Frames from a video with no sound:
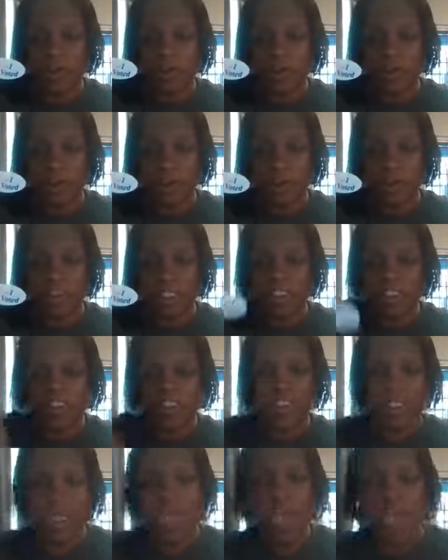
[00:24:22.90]
I voted
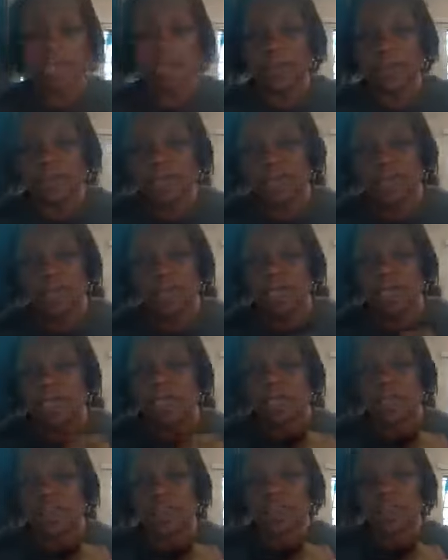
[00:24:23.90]
today.
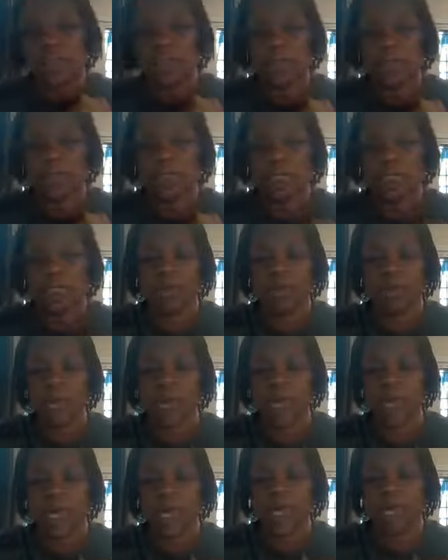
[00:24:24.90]
Amen. Put that up
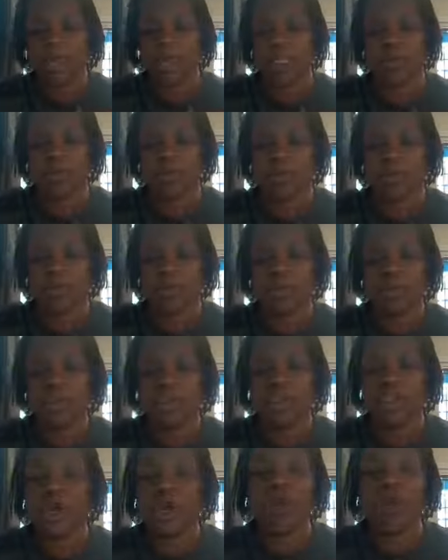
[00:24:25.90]
high because I want folks
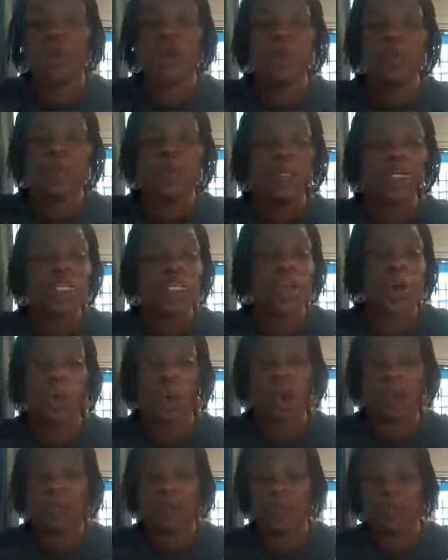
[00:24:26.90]
to know. Please go
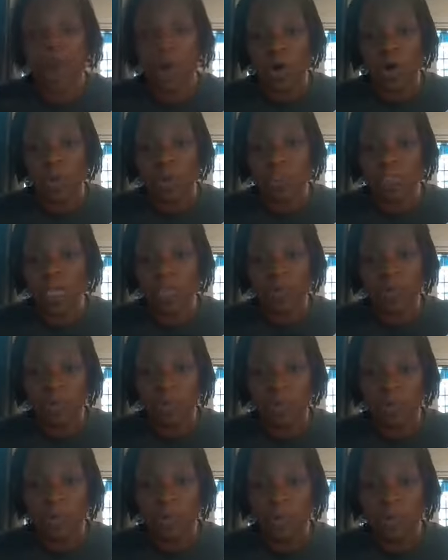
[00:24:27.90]
out and vote, young
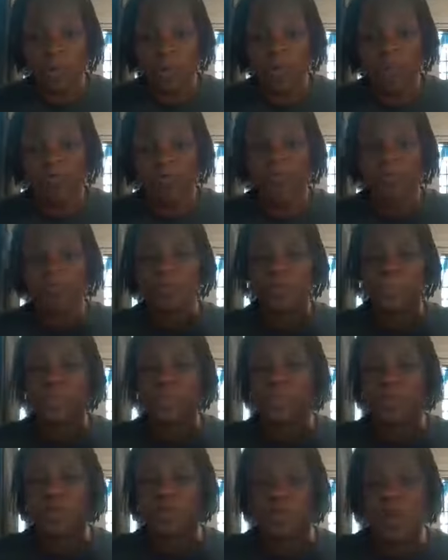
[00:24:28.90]
people.
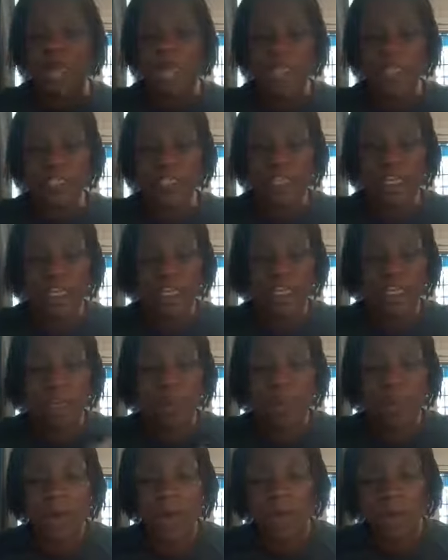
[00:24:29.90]
If you're 18 and
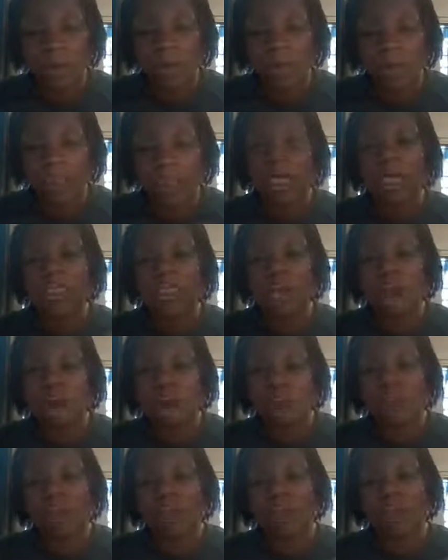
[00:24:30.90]
up, up
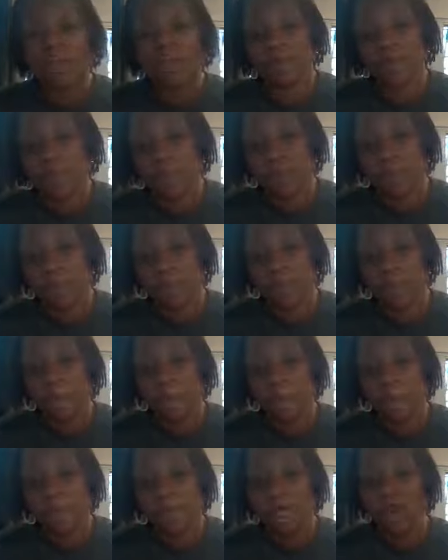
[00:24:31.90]
go out and vote.
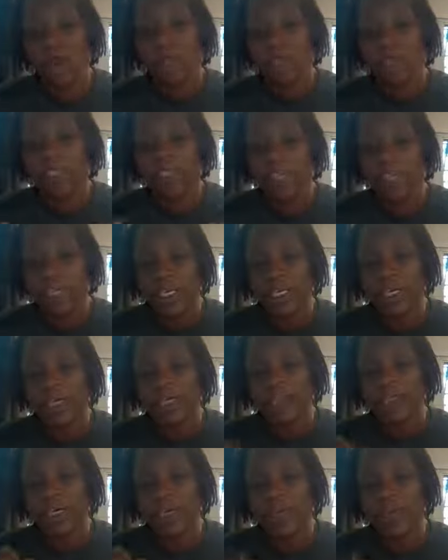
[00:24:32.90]
We
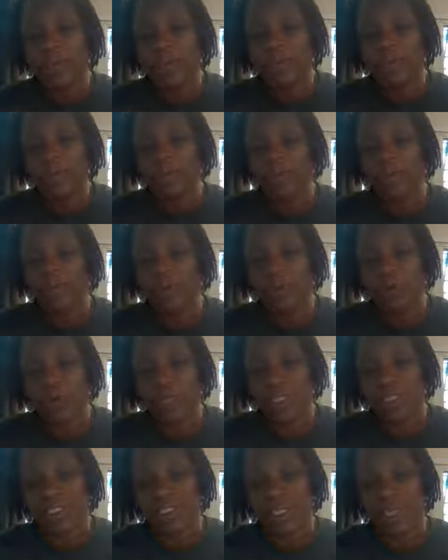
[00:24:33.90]
need uh, your
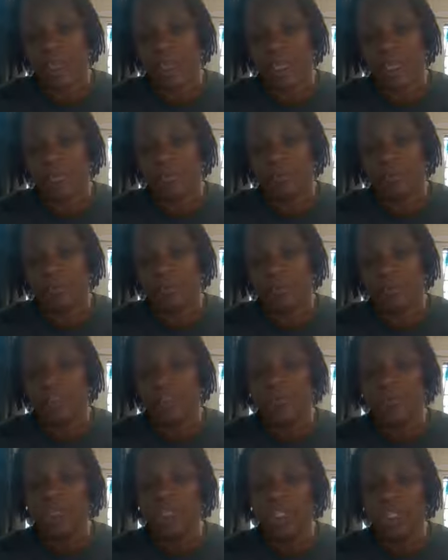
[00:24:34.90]
voice. Amen.
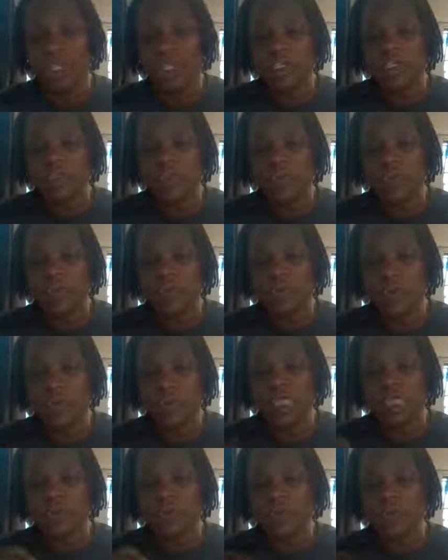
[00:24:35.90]
We need your
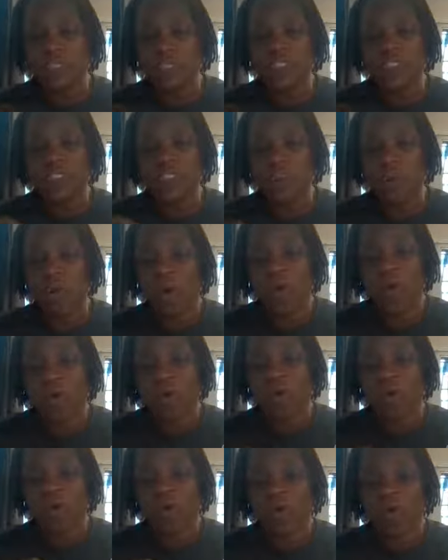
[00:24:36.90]
voice. Please go
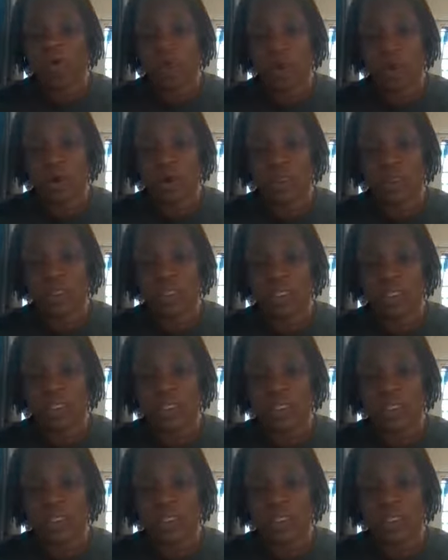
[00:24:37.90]
out and vote.